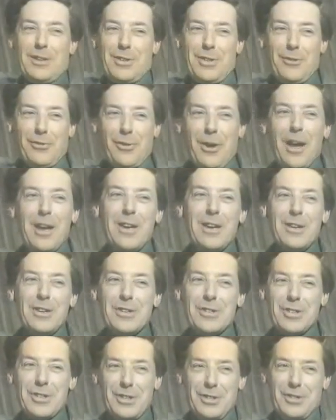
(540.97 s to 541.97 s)

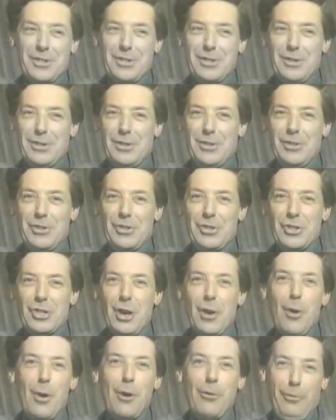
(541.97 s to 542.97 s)
phrase that
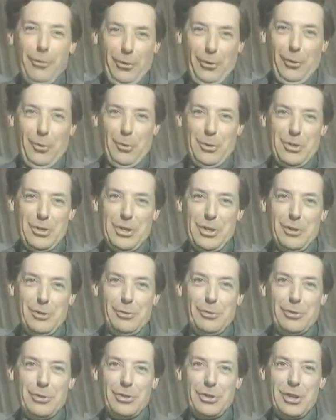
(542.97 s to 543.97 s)
so often was
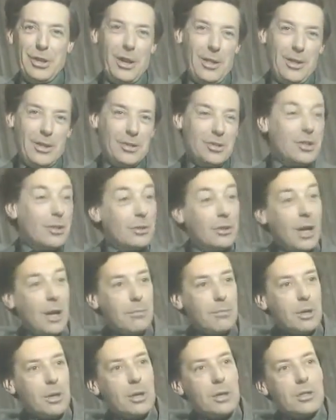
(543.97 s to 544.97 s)
used, and I think still can
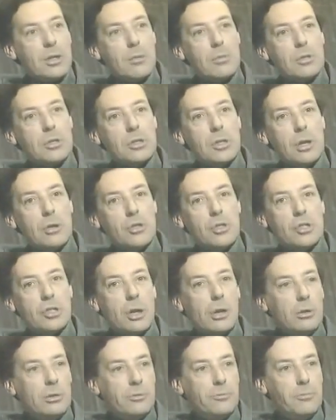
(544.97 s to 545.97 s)
be heard somewhere, is not
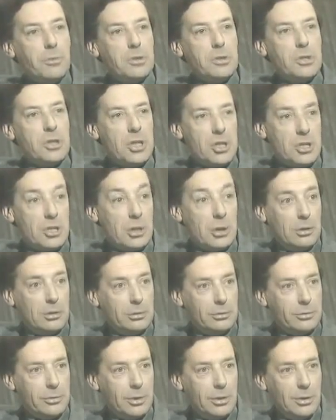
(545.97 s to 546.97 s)
solved but
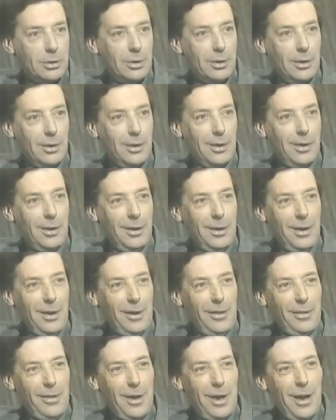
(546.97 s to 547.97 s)
dissolved.
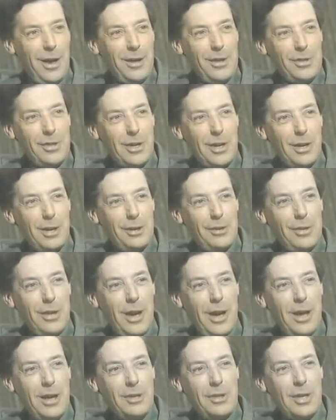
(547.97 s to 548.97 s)
The
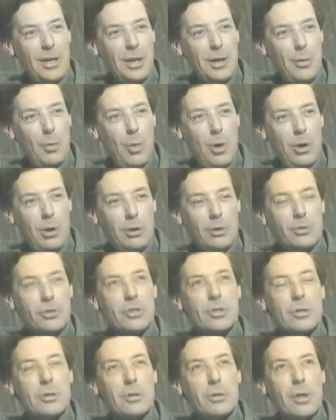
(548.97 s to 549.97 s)
idea
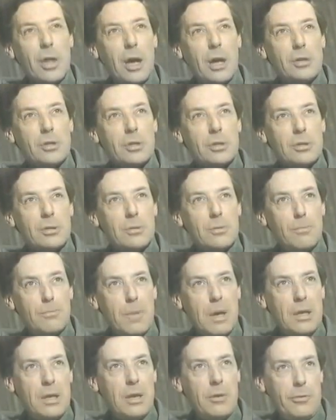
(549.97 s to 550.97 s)
was that
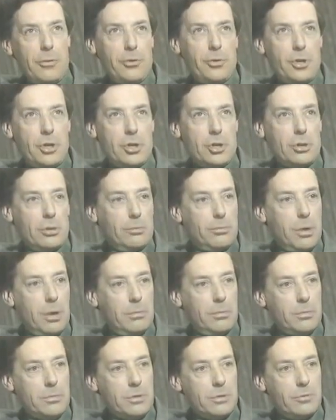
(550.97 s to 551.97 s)
many of the traditional
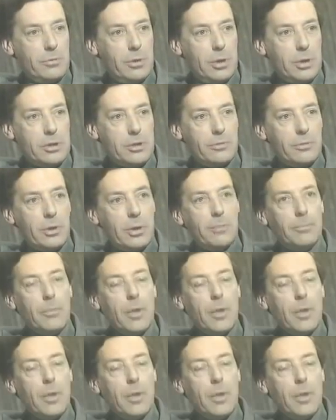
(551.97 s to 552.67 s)
problems of philosophy